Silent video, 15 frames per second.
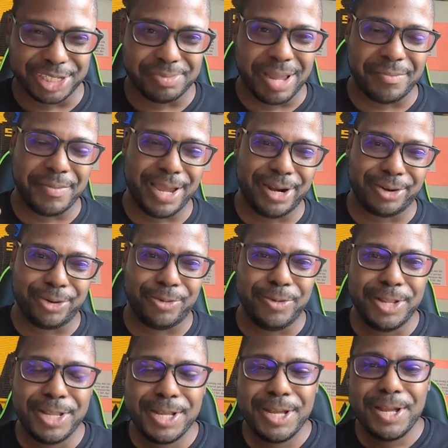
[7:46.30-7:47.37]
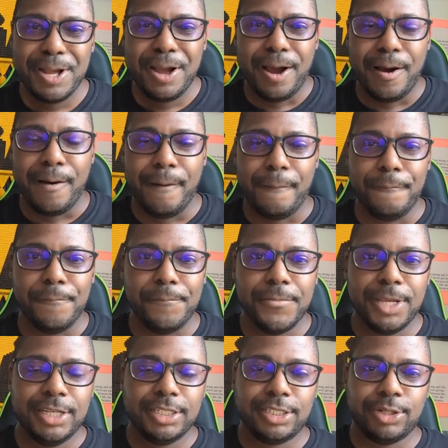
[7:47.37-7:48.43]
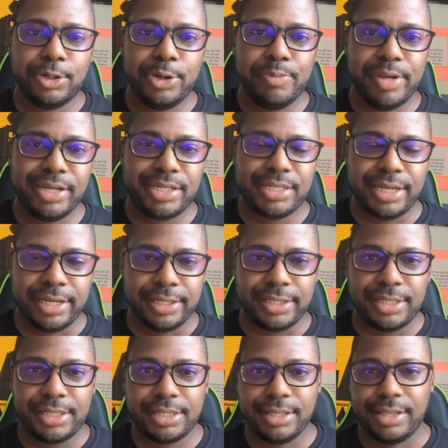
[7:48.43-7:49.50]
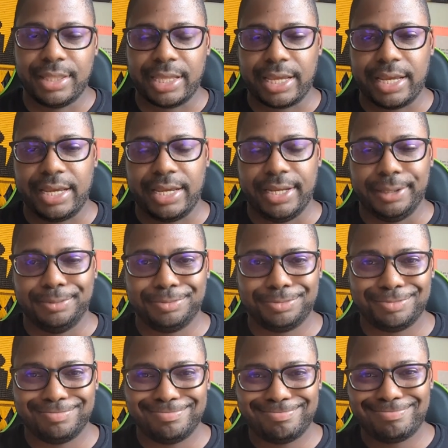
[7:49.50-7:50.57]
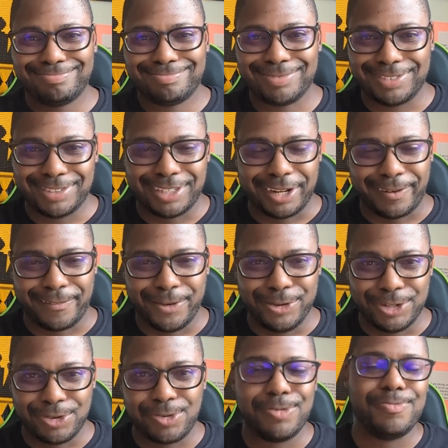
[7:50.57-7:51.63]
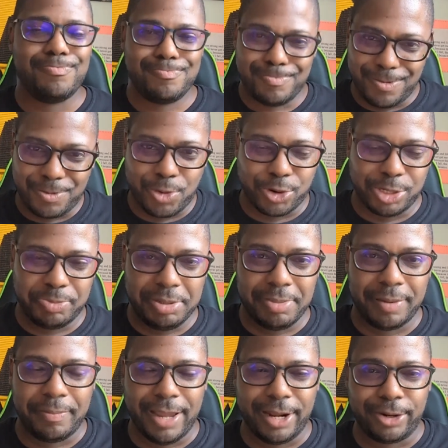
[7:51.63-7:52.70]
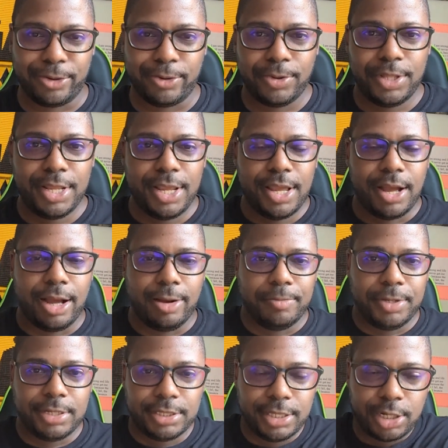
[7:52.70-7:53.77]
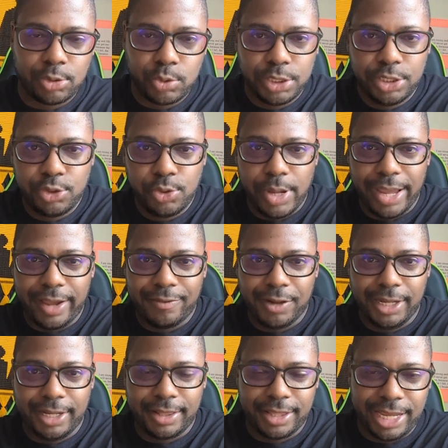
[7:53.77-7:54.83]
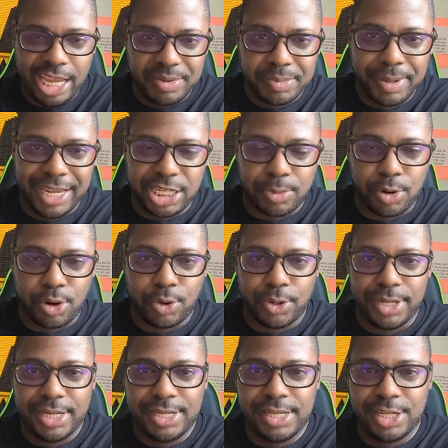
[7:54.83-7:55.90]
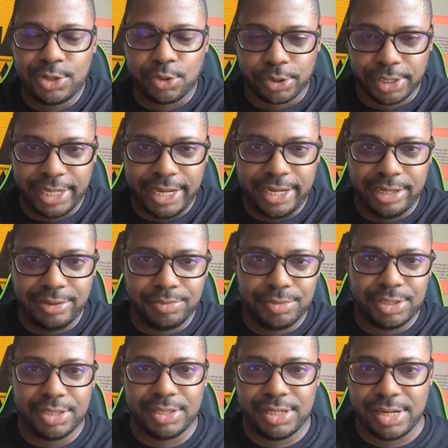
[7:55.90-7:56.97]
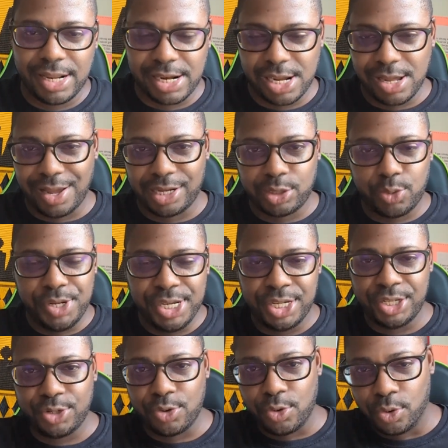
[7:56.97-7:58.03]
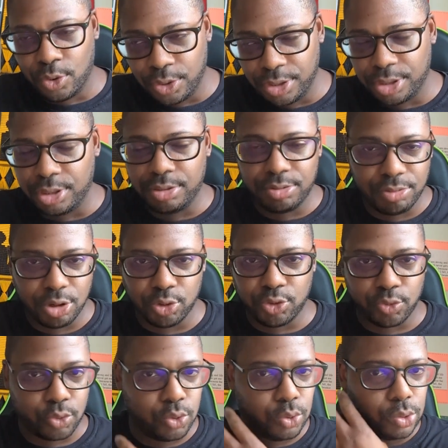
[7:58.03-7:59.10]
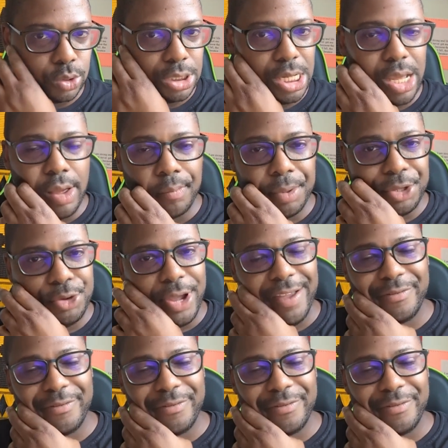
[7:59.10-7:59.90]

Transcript: mathematical. So it makes sense that their fusion would, of course, be mathematical, because not only do you have like the game of basketball in these sort of games, and then any like tweaks on those rules, but you have